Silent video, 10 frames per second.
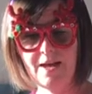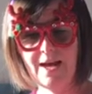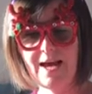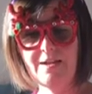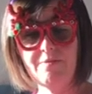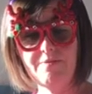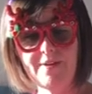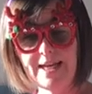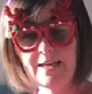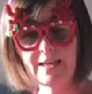And
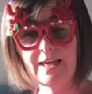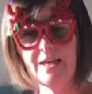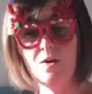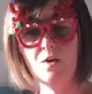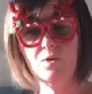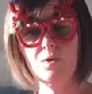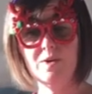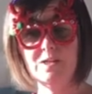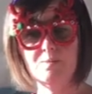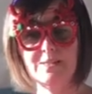finally, on
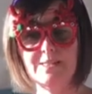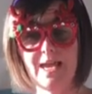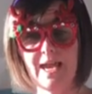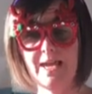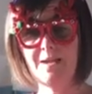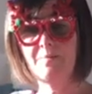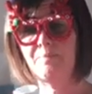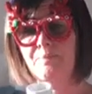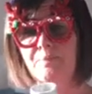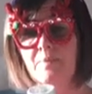Christmas Day,
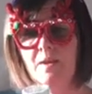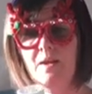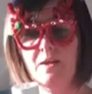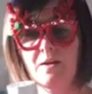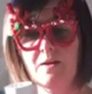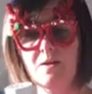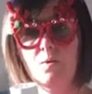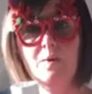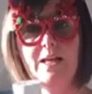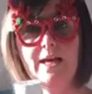
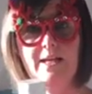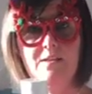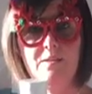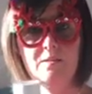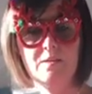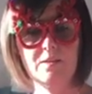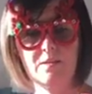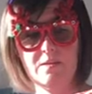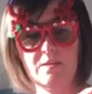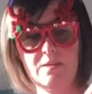we light
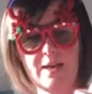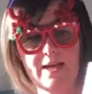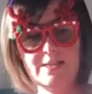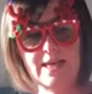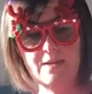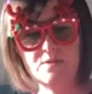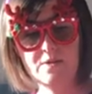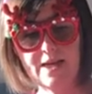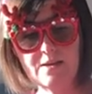the last candle, candle